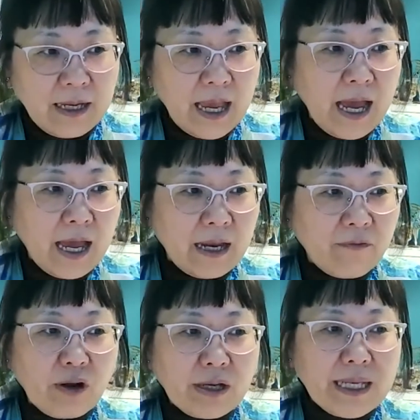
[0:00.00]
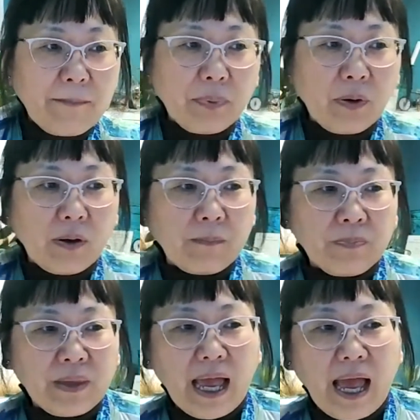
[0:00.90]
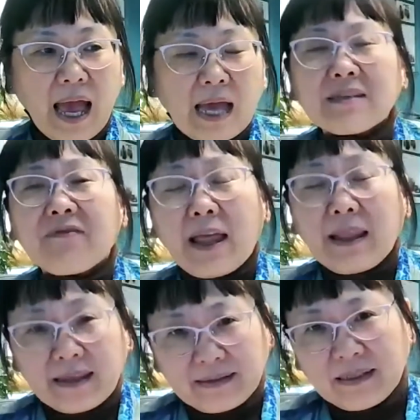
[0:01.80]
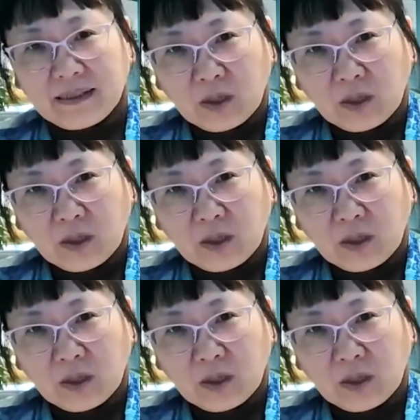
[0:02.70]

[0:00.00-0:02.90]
And for example, as felon,